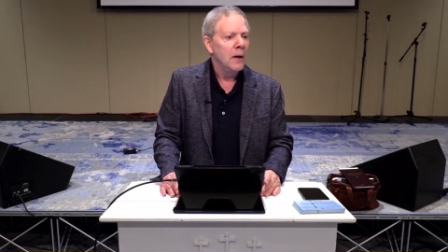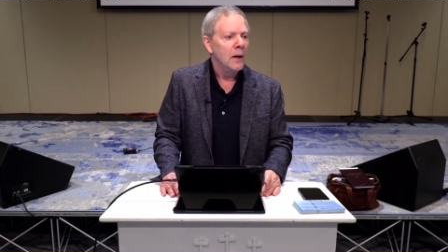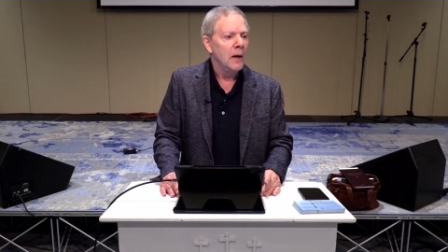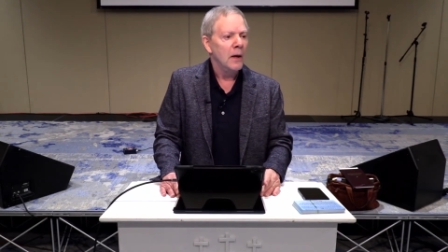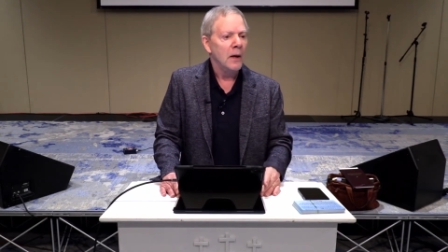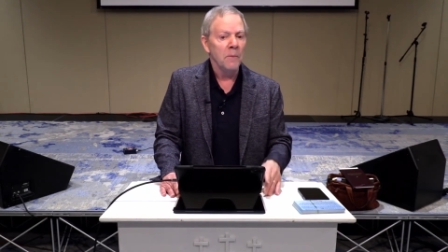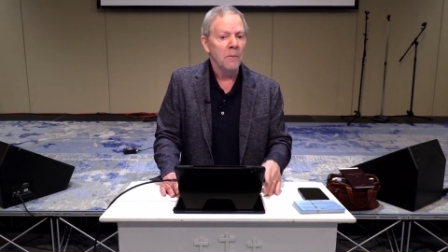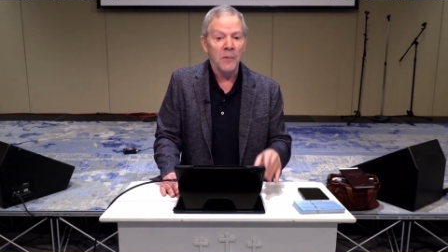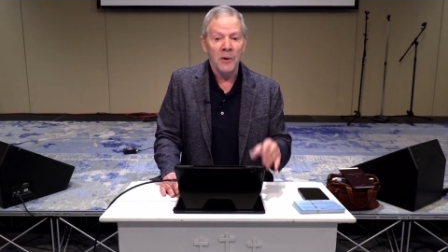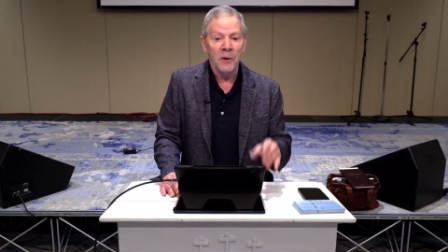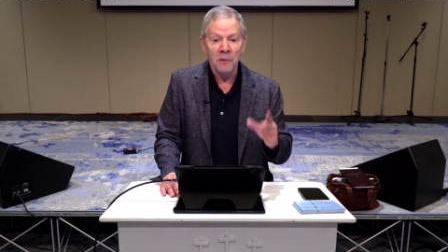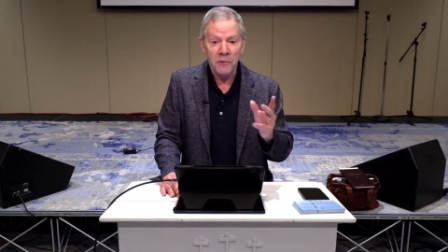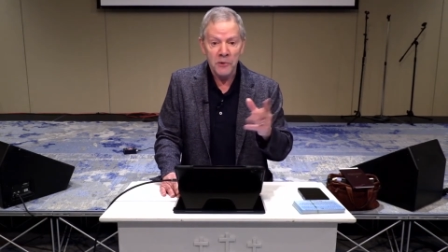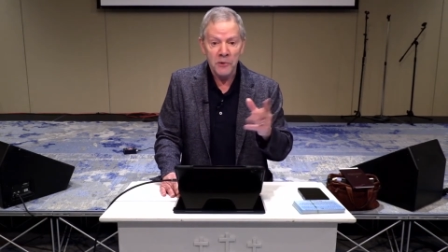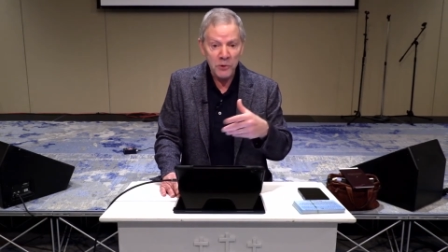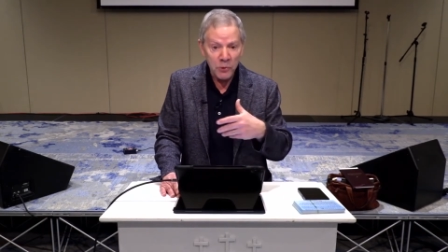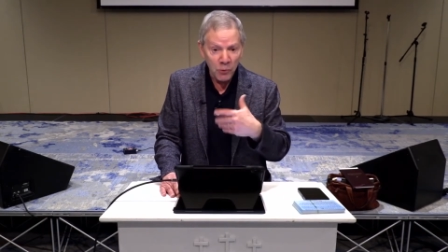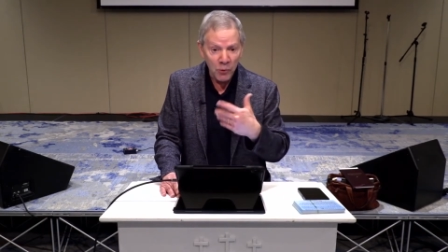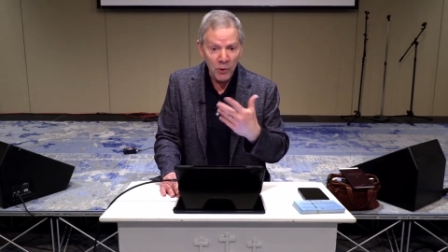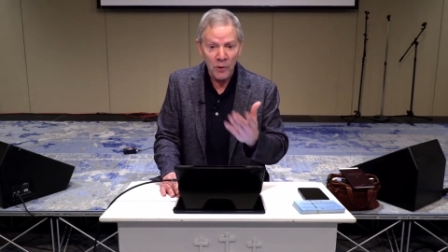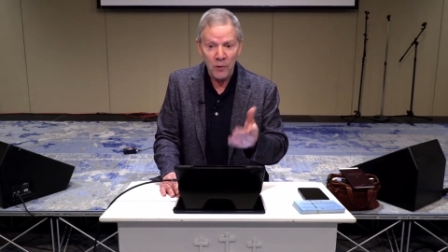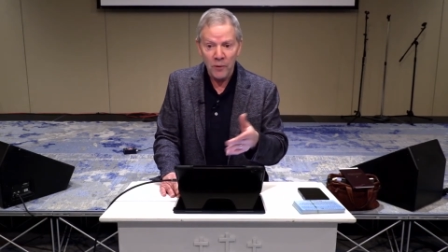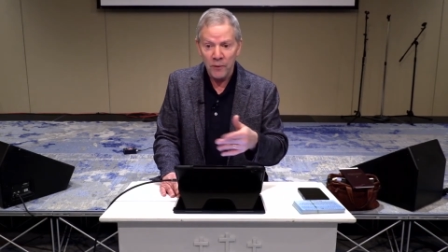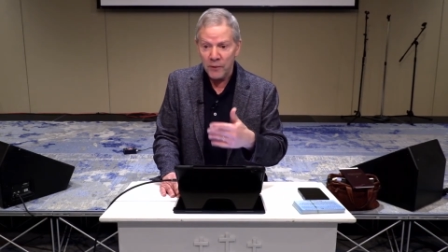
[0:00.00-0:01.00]
And I've been
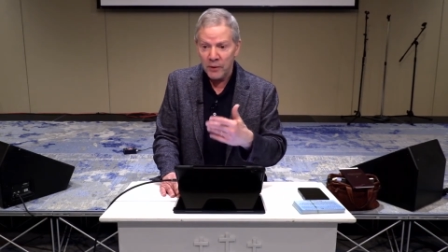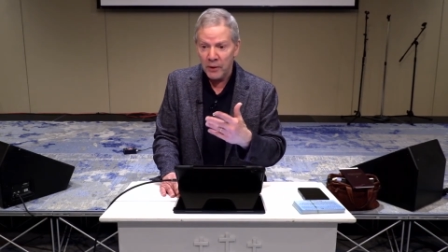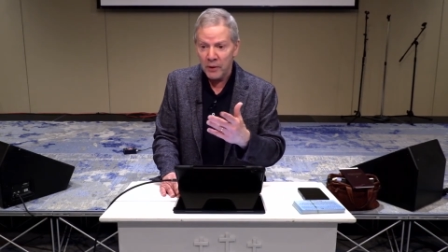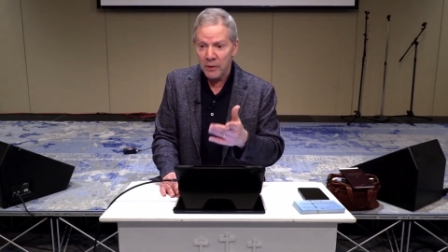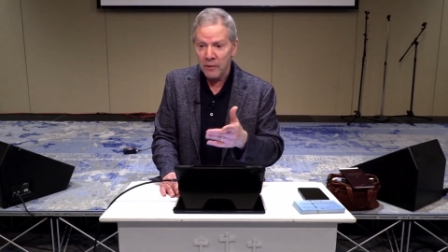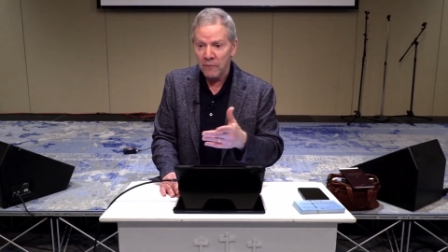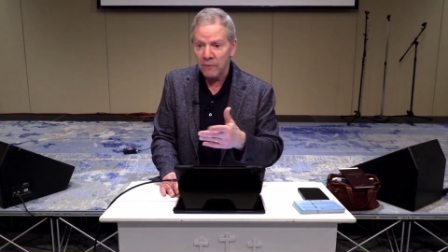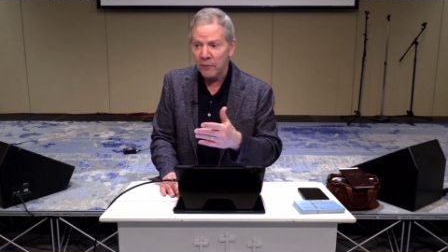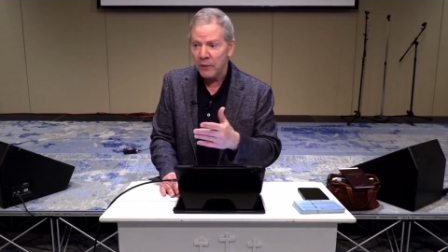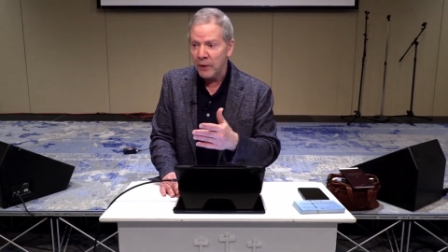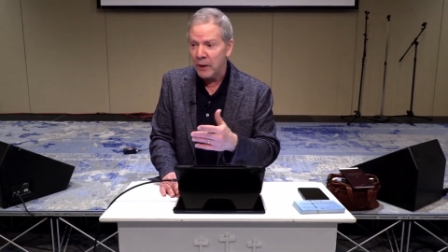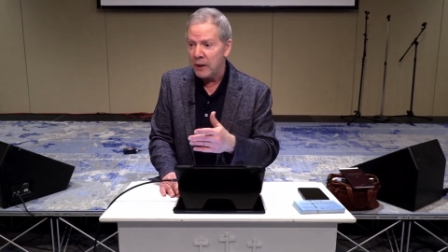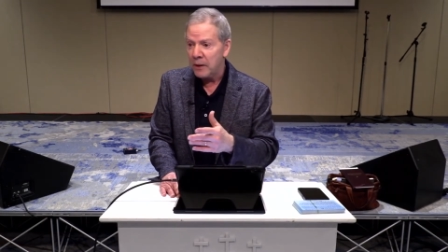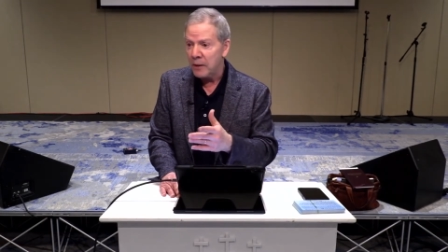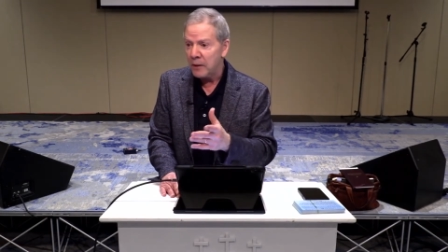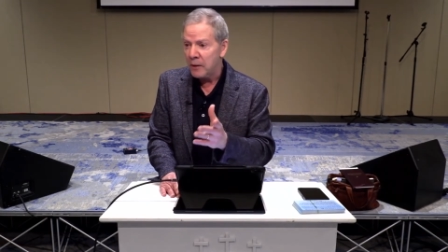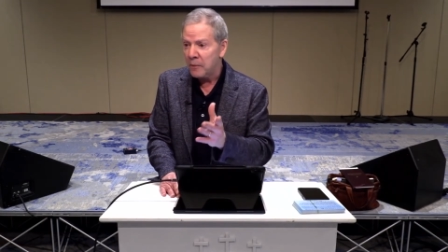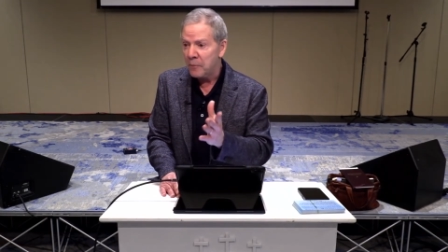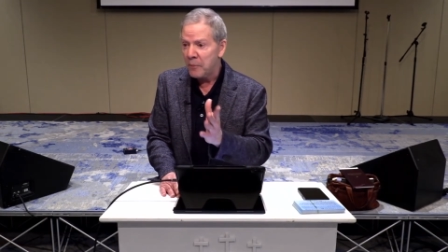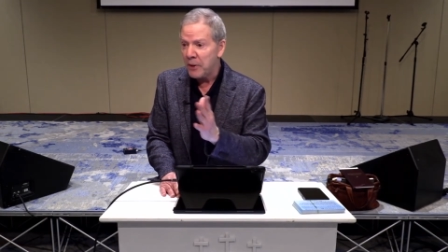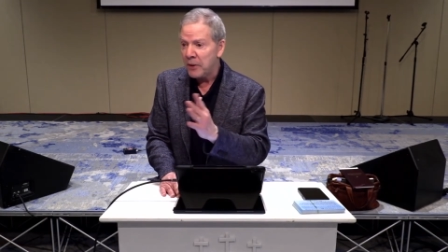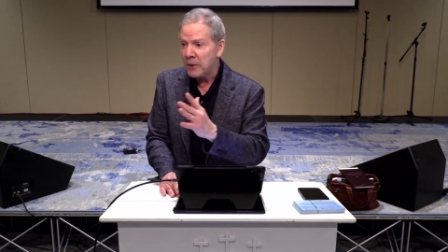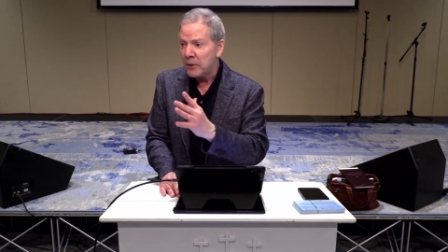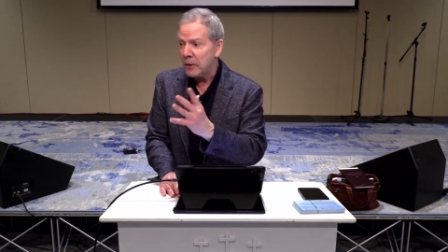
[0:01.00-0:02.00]
chewing on this of late,
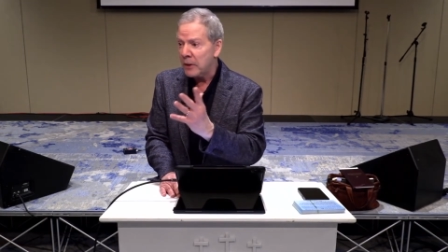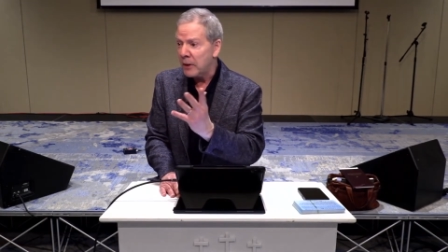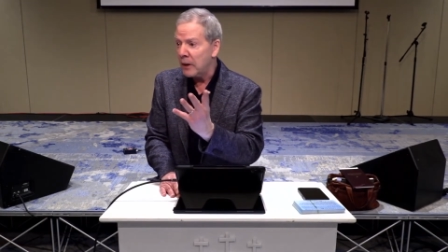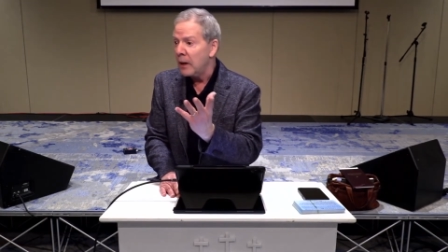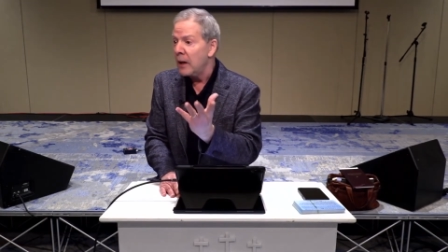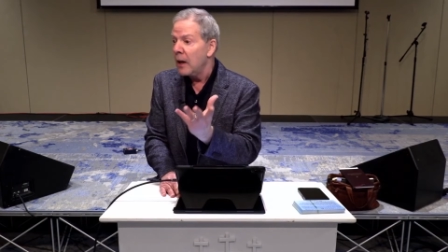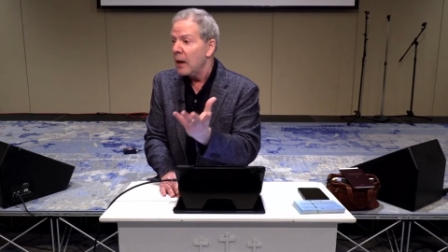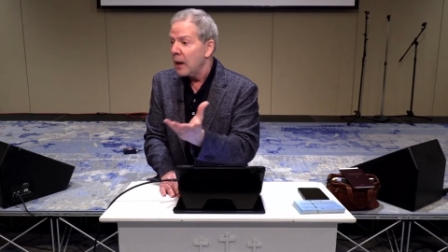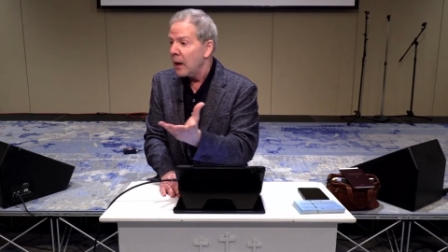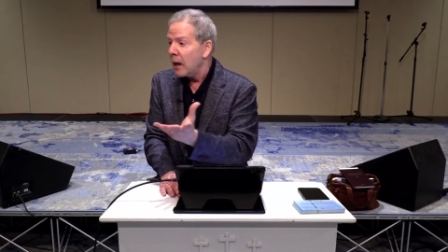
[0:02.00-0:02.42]
especially